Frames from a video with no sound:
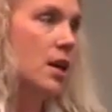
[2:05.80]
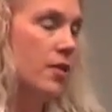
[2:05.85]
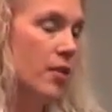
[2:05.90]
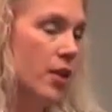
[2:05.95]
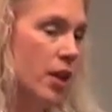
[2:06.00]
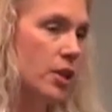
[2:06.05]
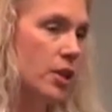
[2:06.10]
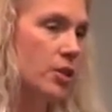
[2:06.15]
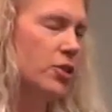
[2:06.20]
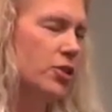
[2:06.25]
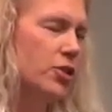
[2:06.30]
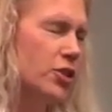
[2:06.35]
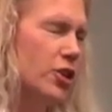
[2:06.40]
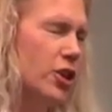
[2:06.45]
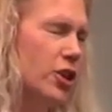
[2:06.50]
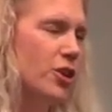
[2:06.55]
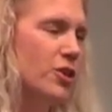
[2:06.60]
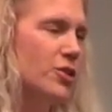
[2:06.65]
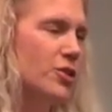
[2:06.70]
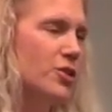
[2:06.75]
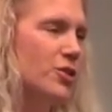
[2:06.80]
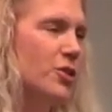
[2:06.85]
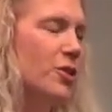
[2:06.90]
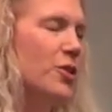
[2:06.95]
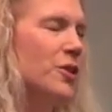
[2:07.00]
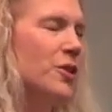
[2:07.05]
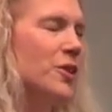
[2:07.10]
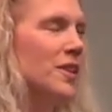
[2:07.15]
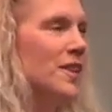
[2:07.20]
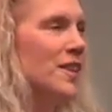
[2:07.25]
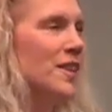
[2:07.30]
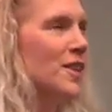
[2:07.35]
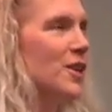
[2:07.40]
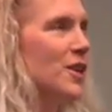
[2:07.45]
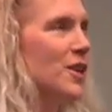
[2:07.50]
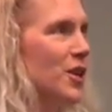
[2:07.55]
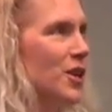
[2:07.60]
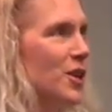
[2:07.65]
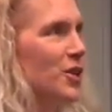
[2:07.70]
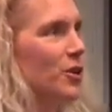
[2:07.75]
they can share. So
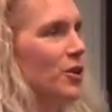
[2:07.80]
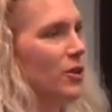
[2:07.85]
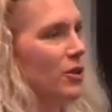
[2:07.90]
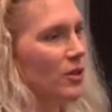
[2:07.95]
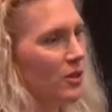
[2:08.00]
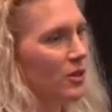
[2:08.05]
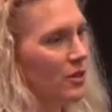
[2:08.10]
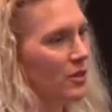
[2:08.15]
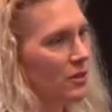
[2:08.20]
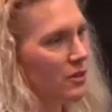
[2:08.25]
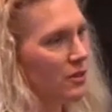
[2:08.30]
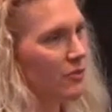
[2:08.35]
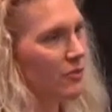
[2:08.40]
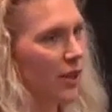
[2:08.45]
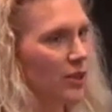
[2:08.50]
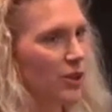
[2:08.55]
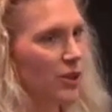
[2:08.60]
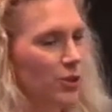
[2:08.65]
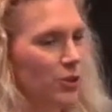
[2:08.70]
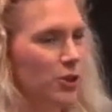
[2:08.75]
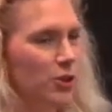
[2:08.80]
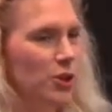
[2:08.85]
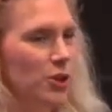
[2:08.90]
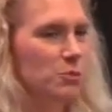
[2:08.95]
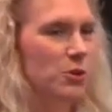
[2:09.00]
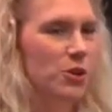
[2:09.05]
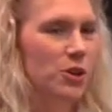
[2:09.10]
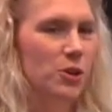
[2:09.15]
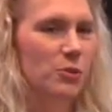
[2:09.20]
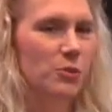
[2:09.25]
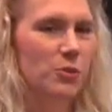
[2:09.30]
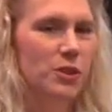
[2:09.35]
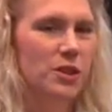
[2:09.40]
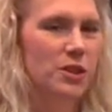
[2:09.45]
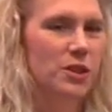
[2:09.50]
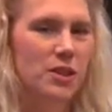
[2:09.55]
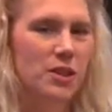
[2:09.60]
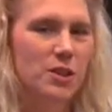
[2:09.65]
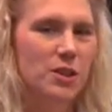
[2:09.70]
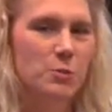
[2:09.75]
in our faculty learning community, we
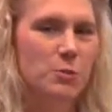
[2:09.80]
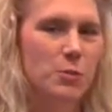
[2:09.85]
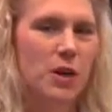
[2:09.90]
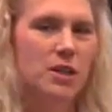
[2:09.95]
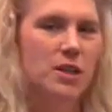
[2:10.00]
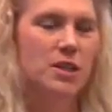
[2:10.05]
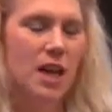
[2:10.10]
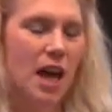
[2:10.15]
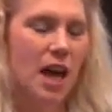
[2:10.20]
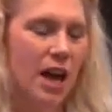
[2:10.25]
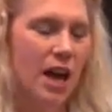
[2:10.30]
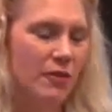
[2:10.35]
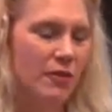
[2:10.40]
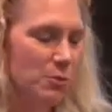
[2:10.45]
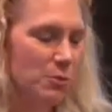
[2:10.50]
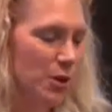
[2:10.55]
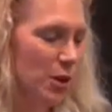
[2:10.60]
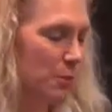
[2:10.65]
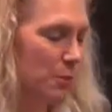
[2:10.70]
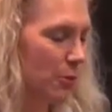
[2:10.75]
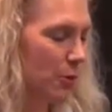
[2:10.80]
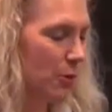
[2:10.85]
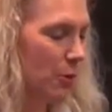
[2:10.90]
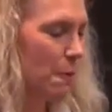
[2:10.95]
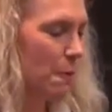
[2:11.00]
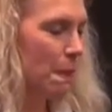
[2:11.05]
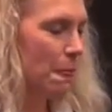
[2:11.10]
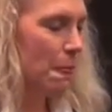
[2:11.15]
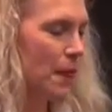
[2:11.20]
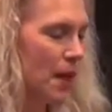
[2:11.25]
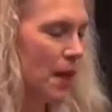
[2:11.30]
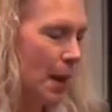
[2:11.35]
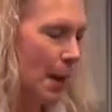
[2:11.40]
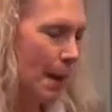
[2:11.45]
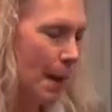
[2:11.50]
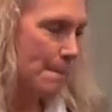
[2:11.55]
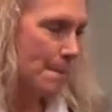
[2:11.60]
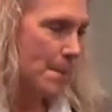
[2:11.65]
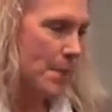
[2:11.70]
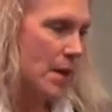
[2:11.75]
did this by having people
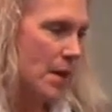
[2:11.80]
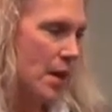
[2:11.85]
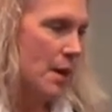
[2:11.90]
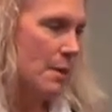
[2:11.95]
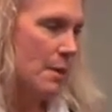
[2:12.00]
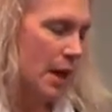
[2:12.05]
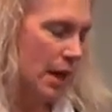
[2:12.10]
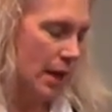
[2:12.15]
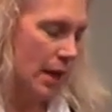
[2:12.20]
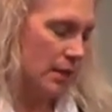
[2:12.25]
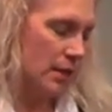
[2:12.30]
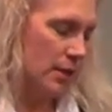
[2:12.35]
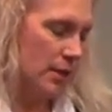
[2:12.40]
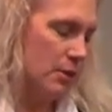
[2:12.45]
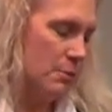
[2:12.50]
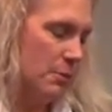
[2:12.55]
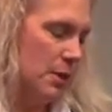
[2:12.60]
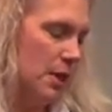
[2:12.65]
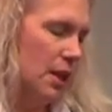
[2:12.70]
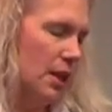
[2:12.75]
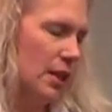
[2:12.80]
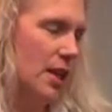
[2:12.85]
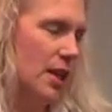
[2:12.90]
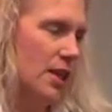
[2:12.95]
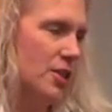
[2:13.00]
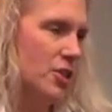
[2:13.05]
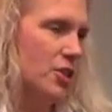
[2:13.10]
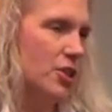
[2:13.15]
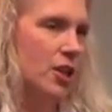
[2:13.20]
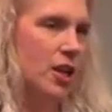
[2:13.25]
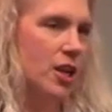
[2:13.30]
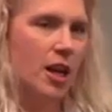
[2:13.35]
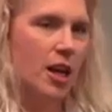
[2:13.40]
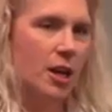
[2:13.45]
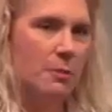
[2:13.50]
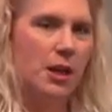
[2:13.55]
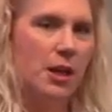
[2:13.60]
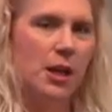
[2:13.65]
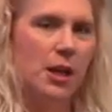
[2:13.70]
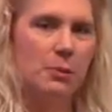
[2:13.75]
make a little mini lesson on how to
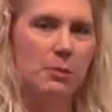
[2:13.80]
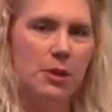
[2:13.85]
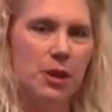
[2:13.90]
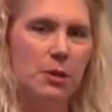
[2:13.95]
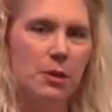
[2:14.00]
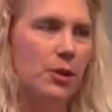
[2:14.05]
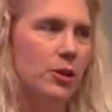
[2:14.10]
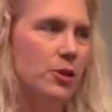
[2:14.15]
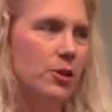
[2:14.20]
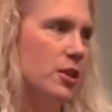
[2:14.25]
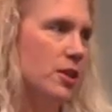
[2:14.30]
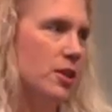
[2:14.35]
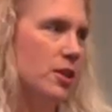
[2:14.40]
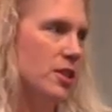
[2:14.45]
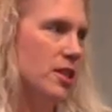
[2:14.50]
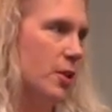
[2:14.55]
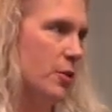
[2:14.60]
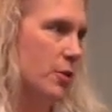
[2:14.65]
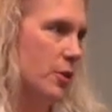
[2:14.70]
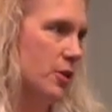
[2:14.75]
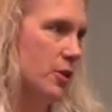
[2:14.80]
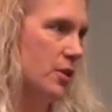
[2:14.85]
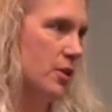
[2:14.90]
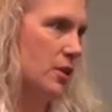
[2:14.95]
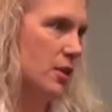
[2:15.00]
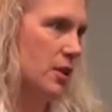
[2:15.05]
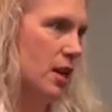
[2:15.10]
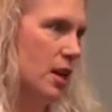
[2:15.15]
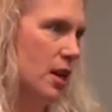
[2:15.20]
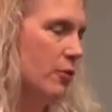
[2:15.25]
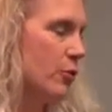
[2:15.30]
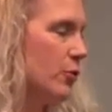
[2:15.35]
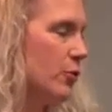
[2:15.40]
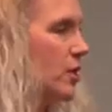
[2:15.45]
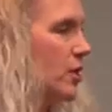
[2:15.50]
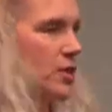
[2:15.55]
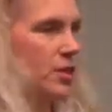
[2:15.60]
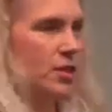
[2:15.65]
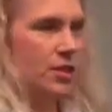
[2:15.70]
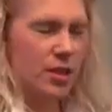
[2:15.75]
make a peanut butter and jelly sandwich. Everyone
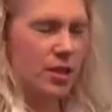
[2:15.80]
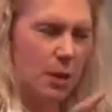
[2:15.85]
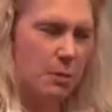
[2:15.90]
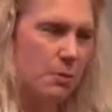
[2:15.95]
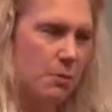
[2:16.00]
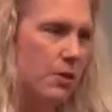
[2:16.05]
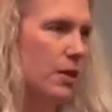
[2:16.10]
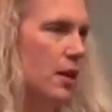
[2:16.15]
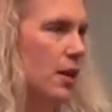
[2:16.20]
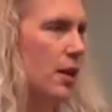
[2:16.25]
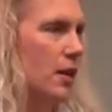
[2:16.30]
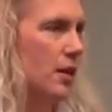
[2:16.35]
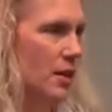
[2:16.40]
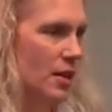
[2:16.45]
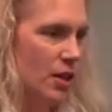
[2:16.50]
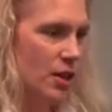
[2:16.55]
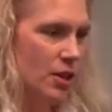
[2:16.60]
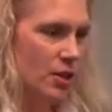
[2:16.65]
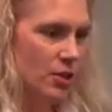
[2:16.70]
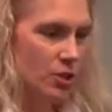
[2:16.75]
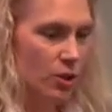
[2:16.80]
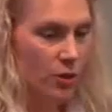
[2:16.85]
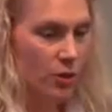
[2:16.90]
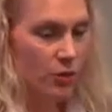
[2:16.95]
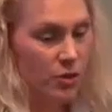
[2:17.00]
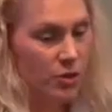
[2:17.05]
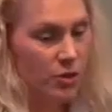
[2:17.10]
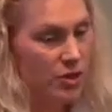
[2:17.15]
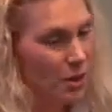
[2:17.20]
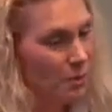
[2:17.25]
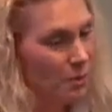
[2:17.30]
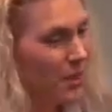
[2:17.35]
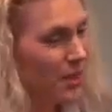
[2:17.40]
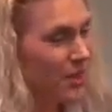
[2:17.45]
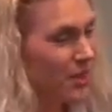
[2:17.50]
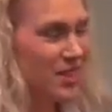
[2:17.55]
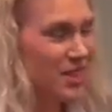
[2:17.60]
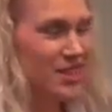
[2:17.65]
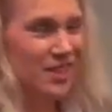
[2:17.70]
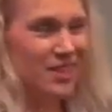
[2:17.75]
does the same thing. So if there's somebody who
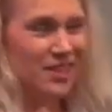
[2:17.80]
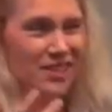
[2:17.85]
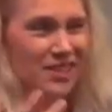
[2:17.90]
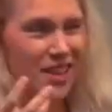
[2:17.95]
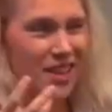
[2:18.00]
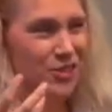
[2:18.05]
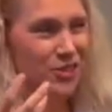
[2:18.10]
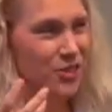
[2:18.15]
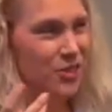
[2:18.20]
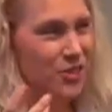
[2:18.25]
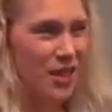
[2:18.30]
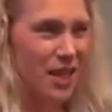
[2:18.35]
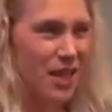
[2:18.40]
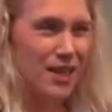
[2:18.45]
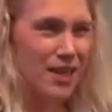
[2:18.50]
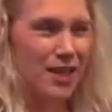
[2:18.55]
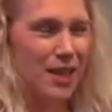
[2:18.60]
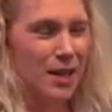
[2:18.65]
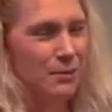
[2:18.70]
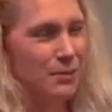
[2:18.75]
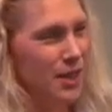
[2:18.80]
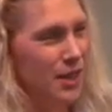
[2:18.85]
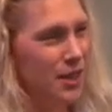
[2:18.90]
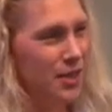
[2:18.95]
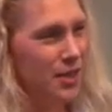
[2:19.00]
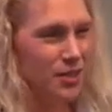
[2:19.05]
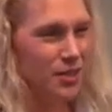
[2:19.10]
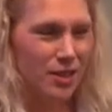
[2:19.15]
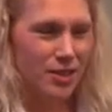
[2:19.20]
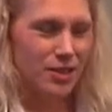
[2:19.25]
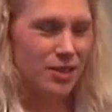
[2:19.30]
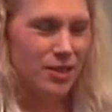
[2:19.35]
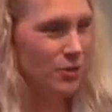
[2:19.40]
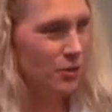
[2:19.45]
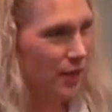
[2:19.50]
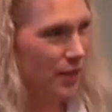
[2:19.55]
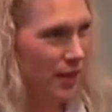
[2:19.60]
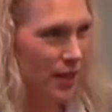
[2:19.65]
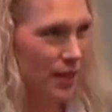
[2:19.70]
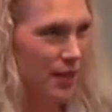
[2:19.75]
doesn't understand Camtasia, they just
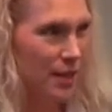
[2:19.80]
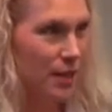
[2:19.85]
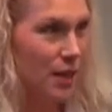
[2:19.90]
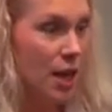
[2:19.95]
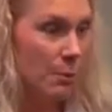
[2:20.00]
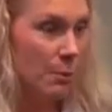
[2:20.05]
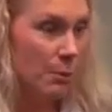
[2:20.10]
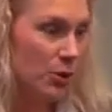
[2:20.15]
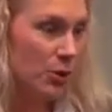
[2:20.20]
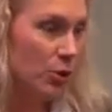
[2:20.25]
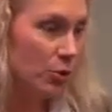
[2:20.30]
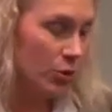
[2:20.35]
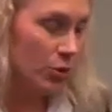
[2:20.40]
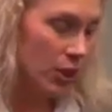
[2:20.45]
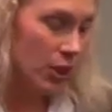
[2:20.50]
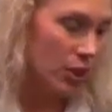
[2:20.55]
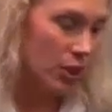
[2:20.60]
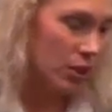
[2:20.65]
don't get it, but they're really